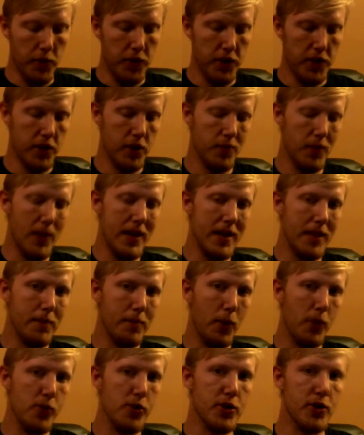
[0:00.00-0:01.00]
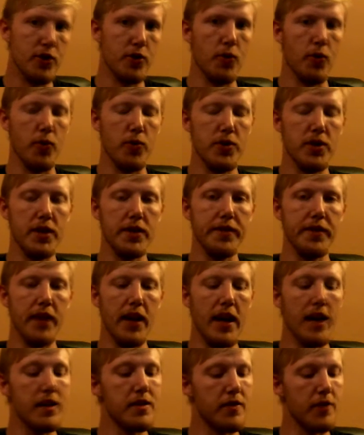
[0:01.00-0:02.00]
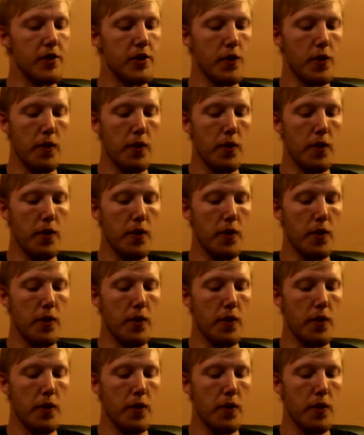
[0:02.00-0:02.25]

This is why I didn't post the scores in the last video.